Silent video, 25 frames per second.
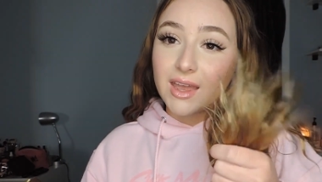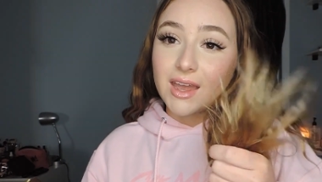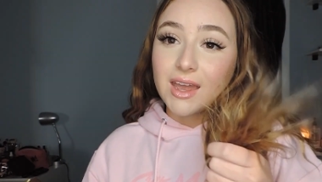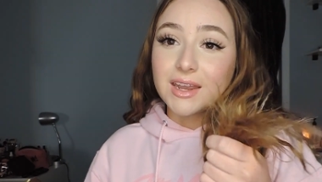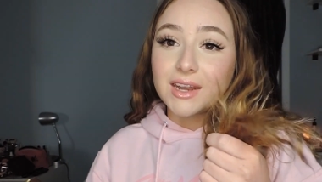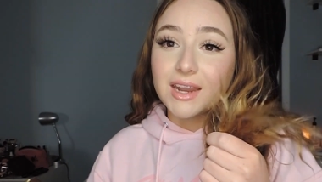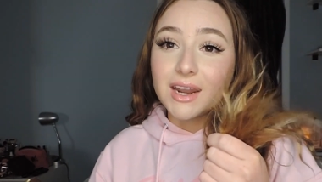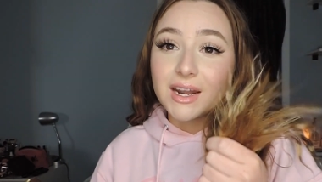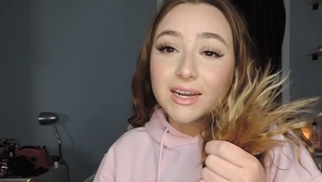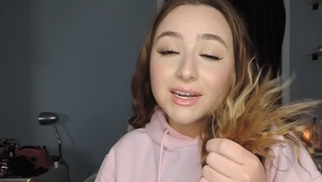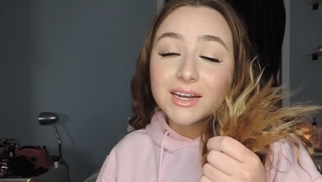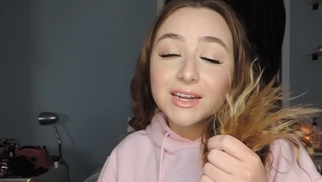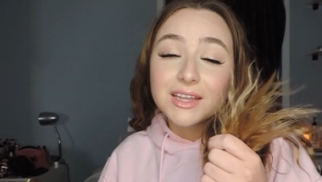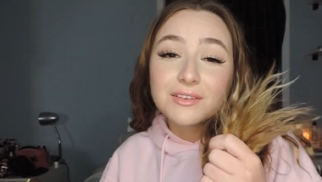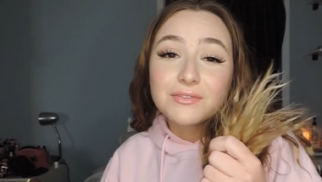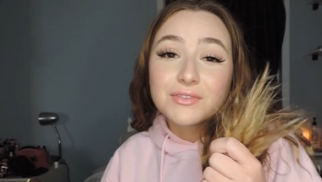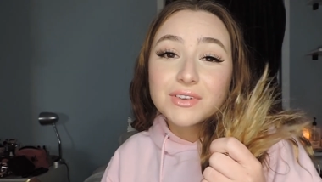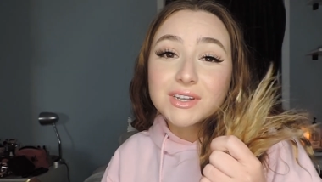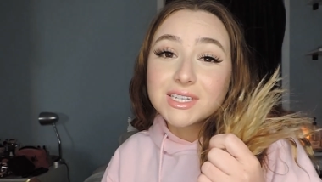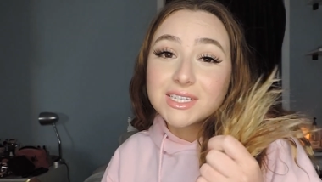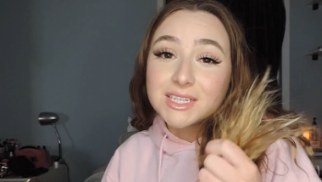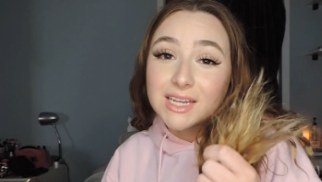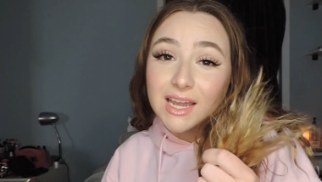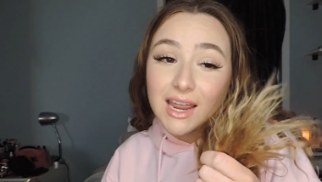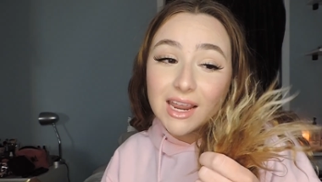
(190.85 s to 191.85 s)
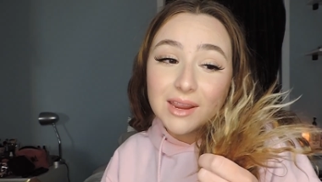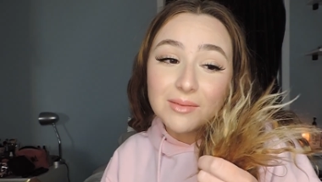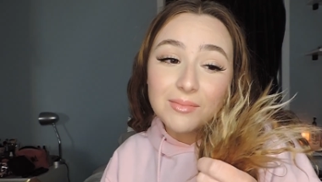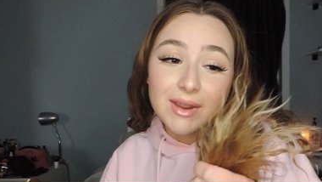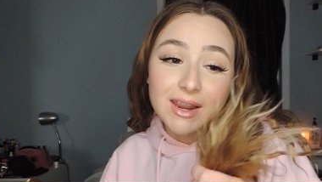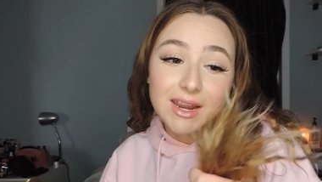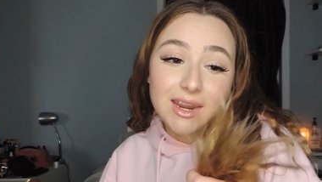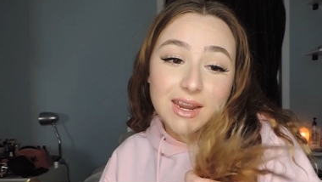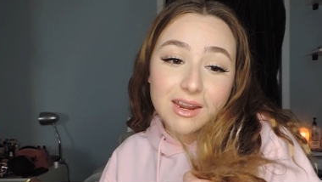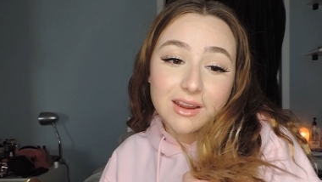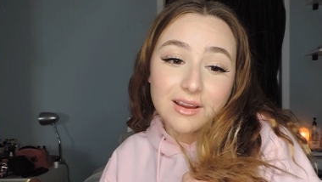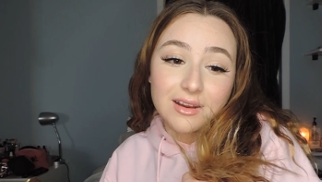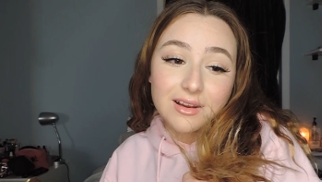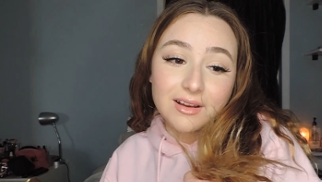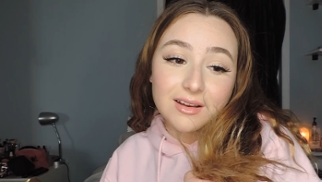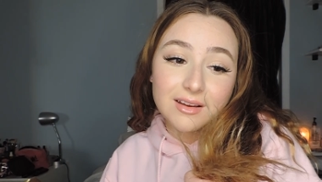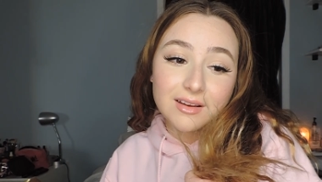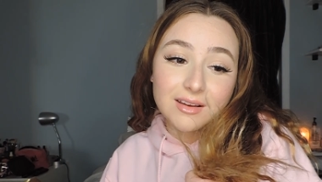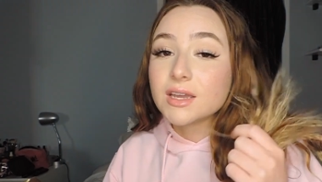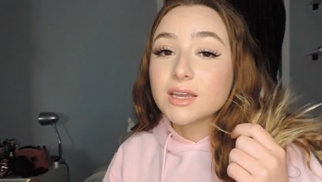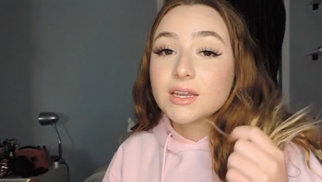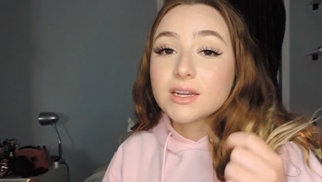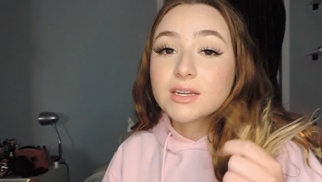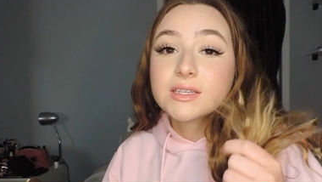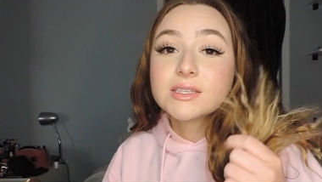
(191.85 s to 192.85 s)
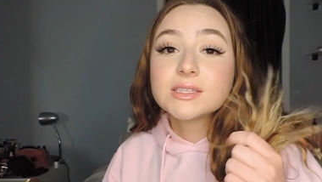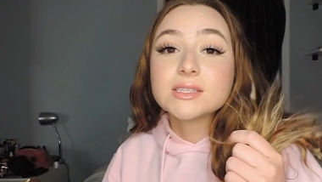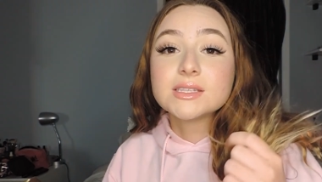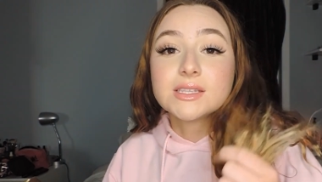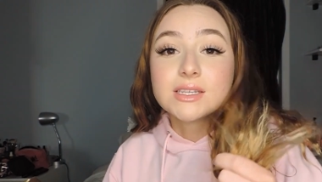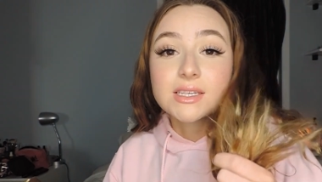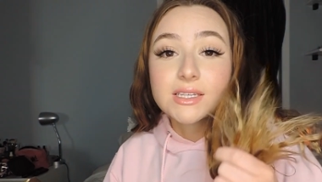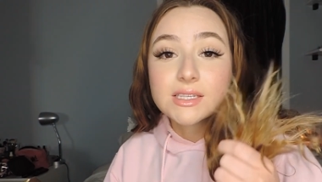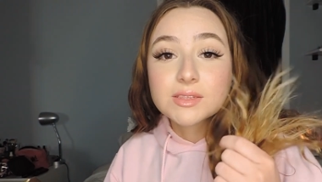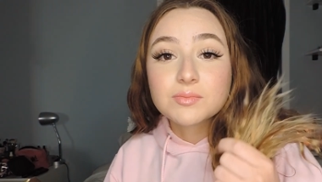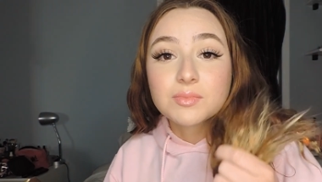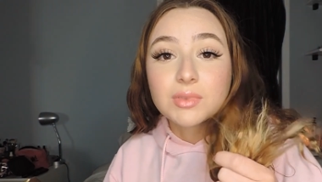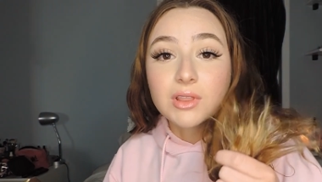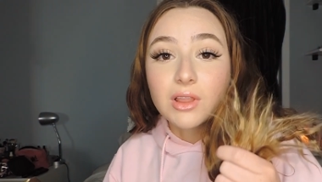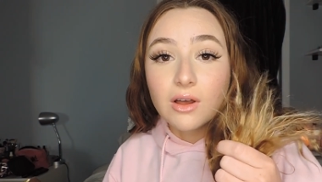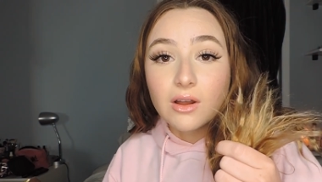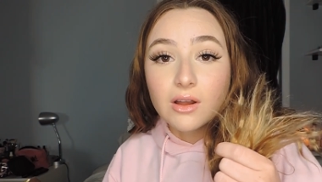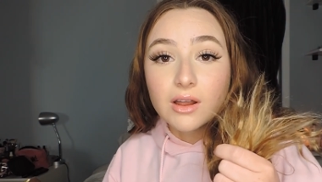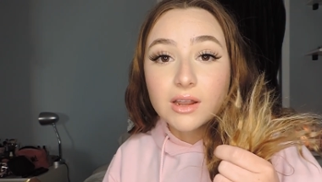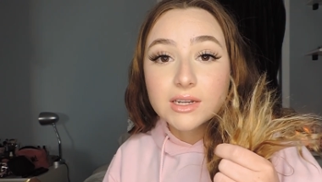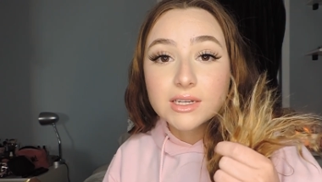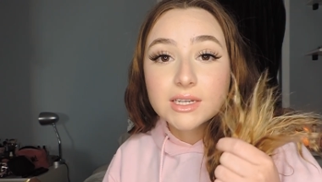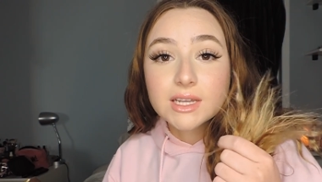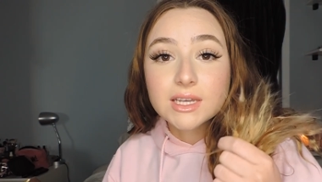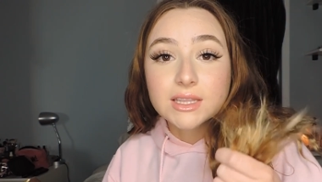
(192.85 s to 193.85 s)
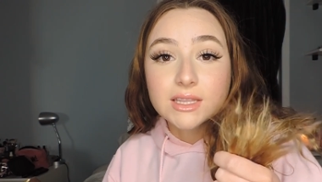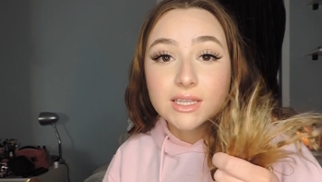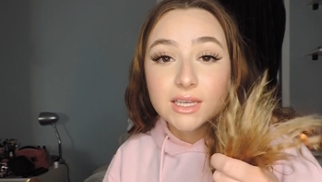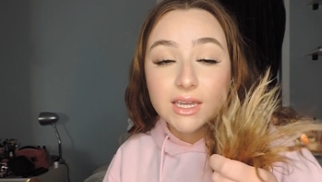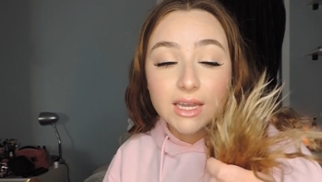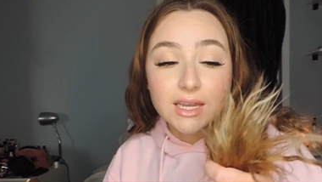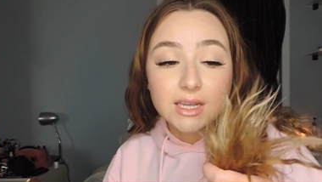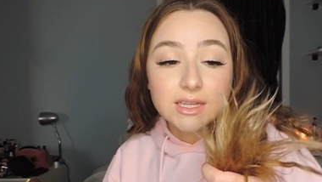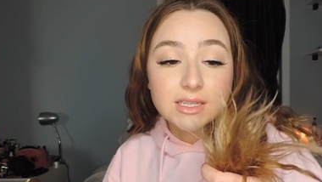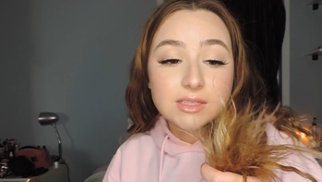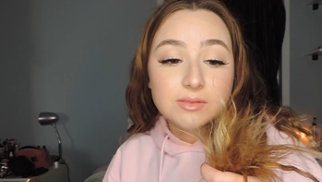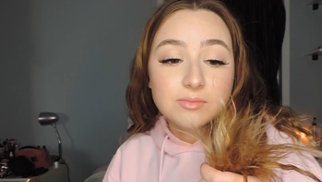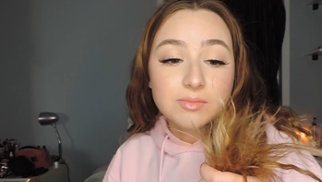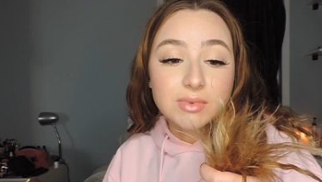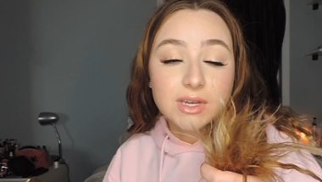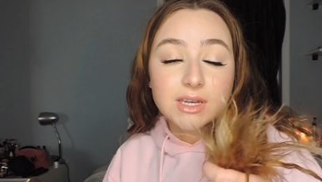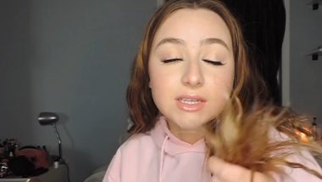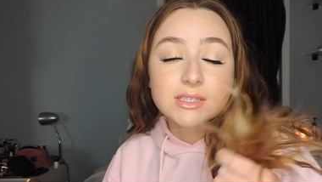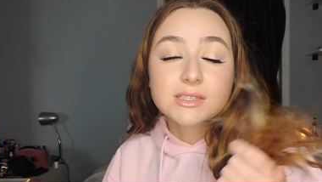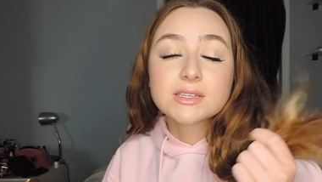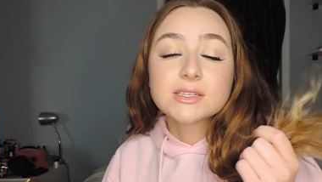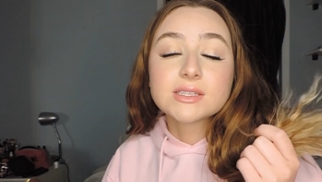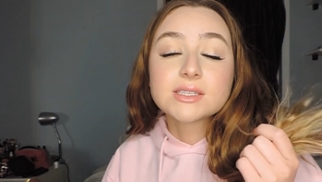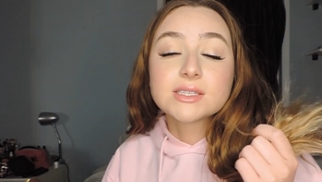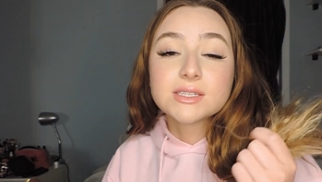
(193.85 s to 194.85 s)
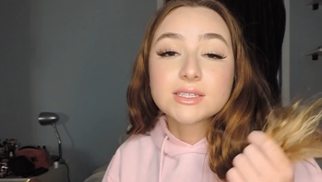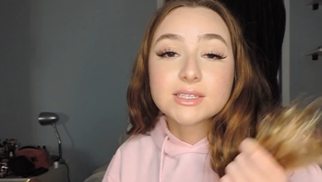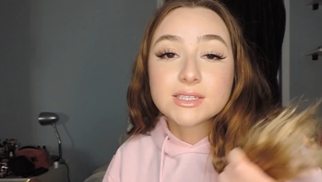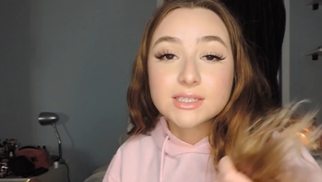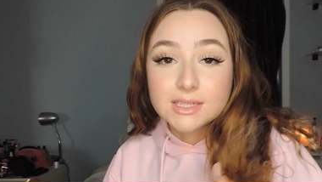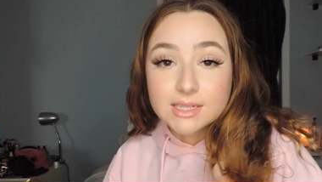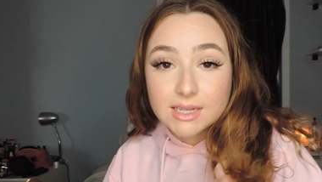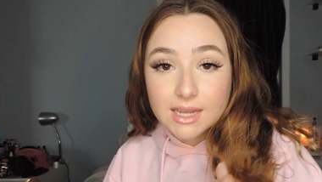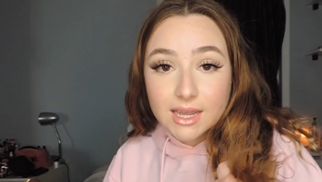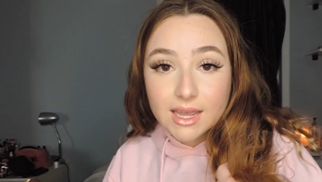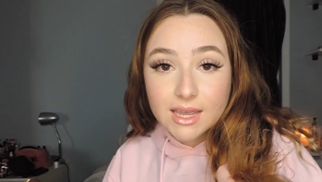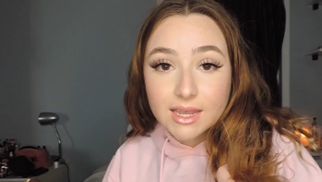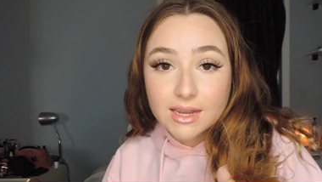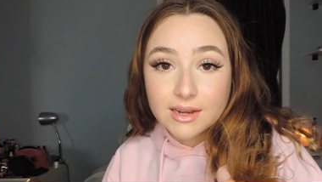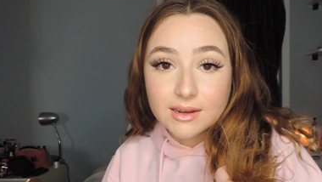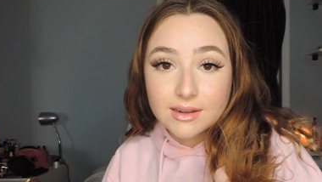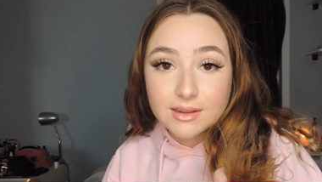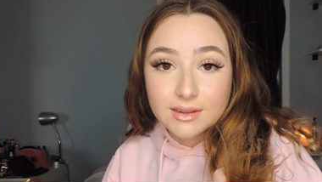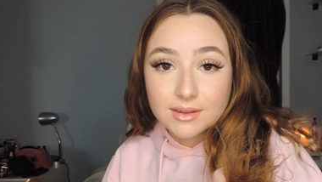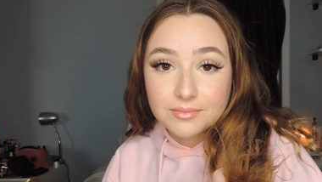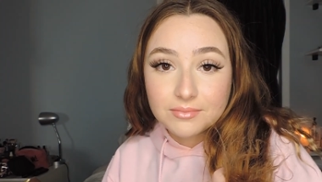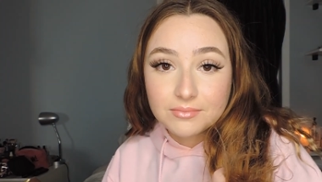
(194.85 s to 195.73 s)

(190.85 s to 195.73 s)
And I didn't even dye my hair. It is this blonde at the ends because it's dead.